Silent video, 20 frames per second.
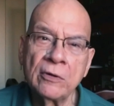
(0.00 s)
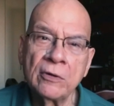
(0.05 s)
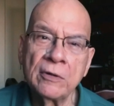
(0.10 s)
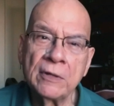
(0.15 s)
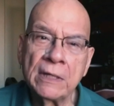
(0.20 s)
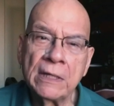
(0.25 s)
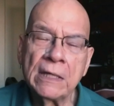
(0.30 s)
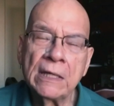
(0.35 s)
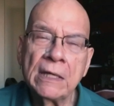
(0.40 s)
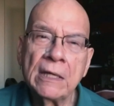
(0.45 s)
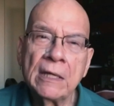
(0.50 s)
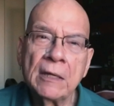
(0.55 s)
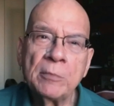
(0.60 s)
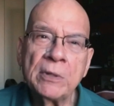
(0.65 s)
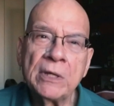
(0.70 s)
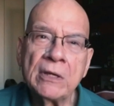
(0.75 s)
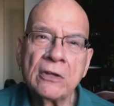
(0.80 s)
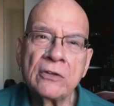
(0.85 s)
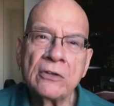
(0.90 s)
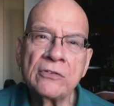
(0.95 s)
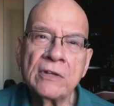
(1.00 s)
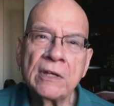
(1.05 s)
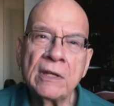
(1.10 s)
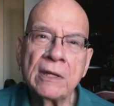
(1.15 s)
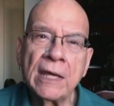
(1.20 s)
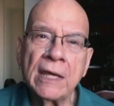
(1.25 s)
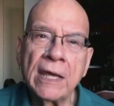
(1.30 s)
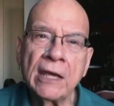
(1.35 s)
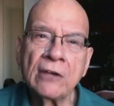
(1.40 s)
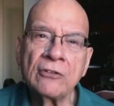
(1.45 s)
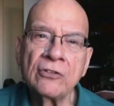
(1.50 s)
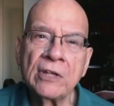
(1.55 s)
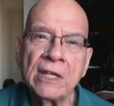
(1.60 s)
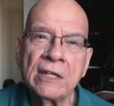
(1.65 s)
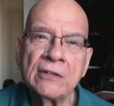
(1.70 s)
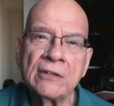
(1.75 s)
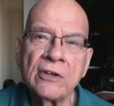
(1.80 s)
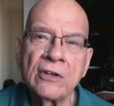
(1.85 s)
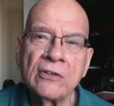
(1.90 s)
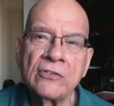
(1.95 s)
a great word because it
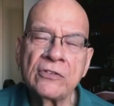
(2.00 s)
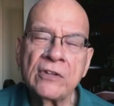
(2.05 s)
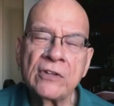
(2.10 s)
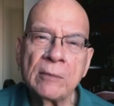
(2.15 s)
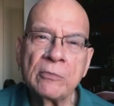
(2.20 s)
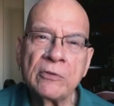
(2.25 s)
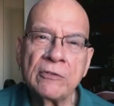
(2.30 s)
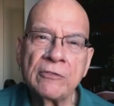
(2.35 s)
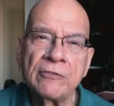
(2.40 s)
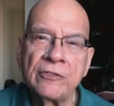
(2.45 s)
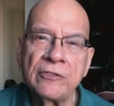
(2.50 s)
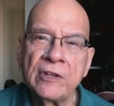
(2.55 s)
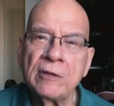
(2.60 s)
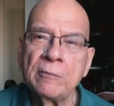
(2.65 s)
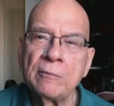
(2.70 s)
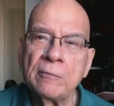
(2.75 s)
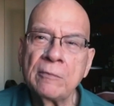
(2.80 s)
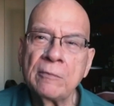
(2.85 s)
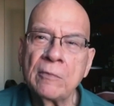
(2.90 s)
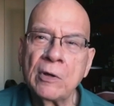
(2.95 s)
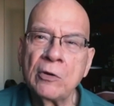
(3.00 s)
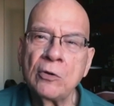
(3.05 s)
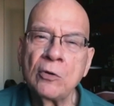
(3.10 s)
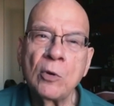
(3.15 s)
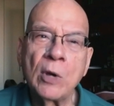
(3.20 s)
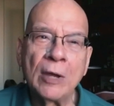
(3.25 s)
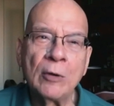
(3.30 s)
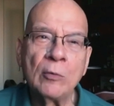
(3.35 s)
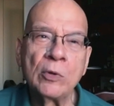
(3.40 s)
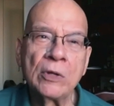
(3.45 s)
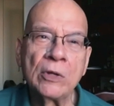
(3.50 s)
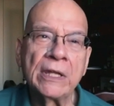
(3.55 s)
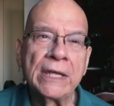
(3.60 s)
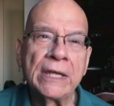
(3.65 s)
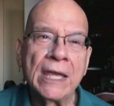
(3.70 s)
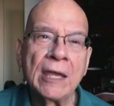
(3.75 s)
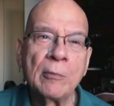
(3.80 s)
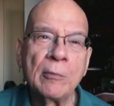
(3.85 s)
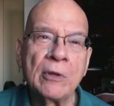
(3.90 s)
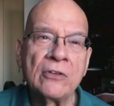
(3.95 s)
does seem to fit who I
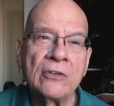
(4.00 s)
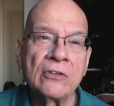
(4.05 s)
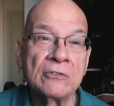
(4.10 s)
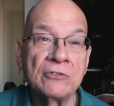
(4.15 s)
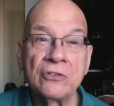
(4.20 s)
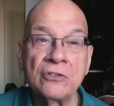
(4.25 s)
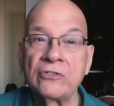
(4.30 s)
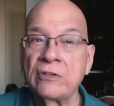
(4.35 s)
really am